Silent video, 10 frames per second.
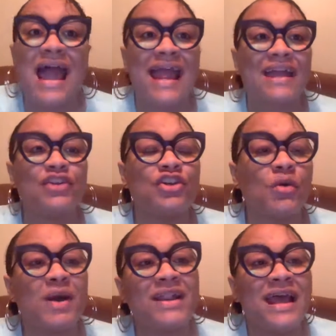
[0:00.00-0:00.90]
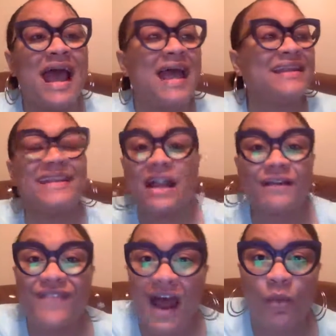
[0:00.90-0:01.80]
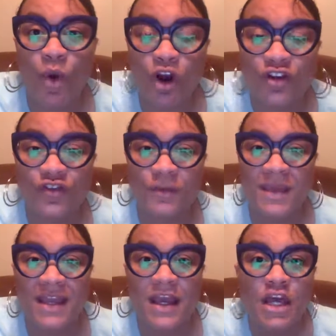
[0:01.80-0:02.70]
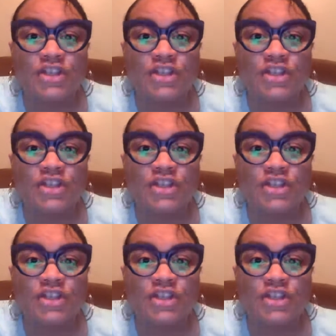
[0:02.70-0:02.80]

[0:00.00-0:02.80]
And you know what? And none of that works for me.